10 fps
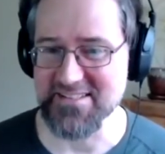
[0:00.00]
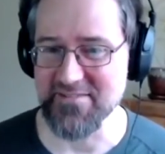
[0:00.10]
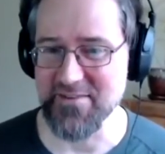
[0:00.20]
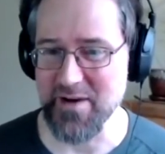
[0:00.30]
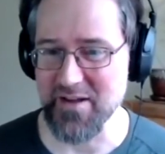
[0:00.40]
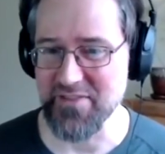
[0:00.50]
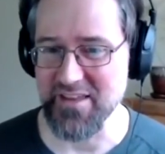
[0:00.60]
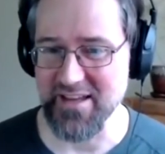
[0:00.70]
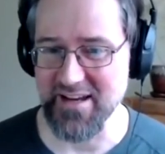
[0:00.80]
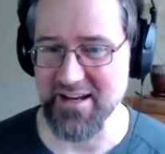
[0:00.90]
stuff about
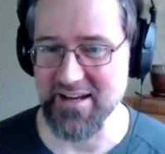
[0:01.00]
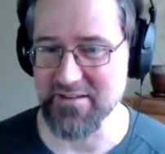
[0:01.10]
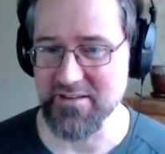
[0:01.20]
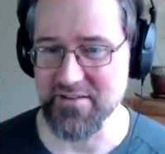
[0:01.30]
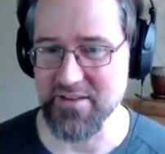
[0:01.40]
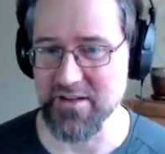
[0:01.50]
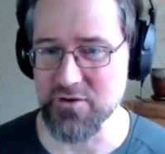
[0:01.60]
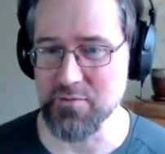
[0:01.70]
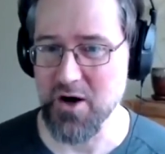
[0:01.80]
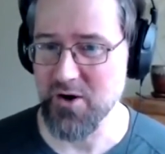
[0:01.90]
the
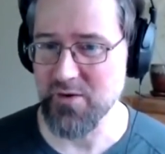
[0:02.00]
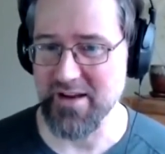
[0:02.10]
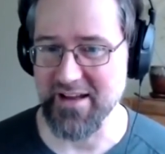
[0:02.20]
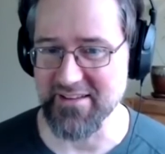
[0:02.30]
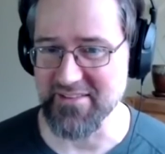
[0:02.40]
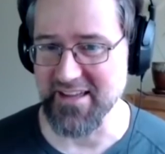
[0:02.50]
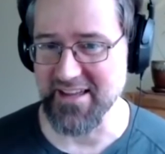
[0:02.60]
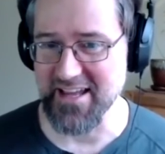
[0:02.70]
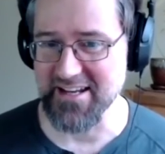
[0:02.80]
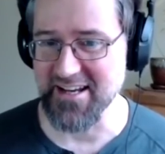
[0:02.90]
Numo and
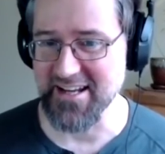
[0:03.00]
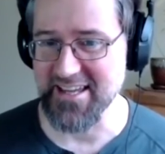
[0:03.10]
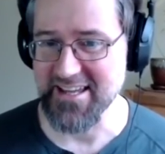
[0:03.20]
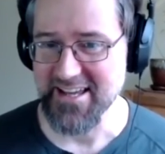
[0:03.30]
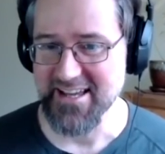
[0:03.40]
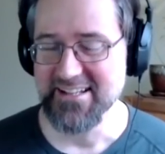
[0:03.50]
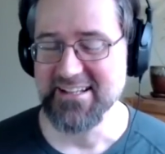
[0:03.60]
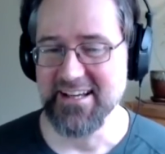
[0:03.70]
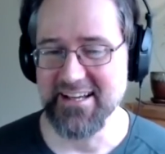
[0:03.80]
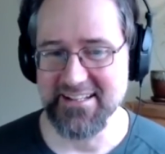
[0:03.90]
the Anunnaki.
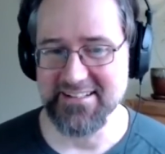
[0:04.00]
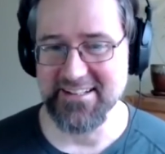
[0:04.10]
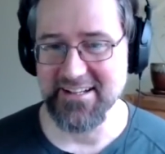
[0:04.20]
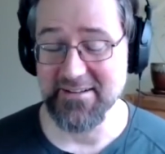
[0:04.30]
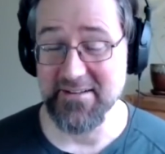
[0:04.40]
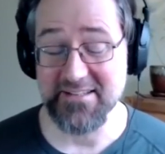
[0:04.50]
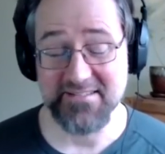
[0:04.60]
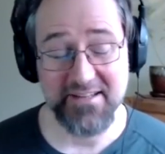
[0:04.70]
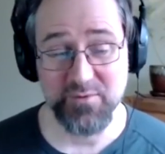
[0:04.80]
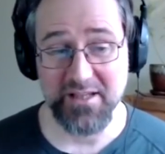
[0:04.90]
Yeah. And,
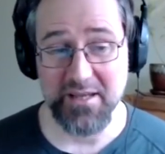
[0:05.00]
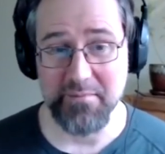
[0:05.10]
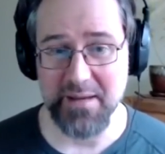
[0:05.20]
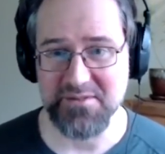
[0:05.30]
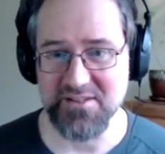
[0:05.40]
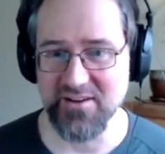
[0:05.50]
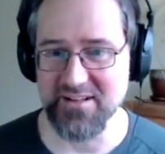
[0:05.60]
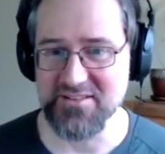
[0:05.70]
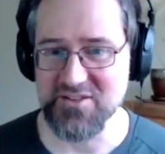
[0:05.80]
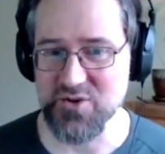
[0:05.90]
it really maps
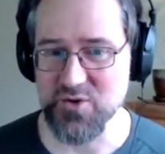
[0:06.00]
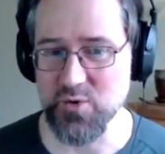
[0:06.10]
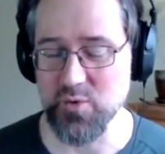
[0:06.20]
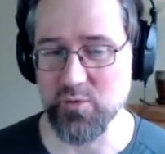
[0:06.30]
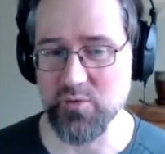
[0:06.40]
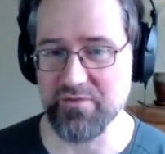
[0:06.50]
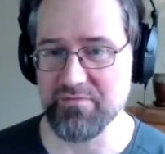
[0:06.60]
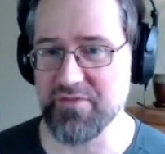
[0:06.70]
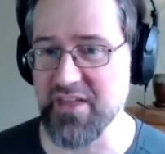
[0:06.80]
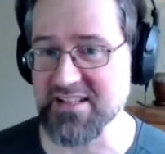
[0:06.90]
on to
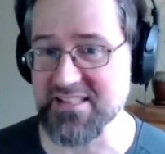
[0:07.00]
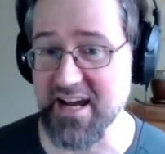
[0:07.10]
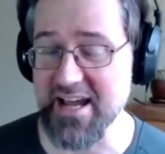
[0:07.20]
things that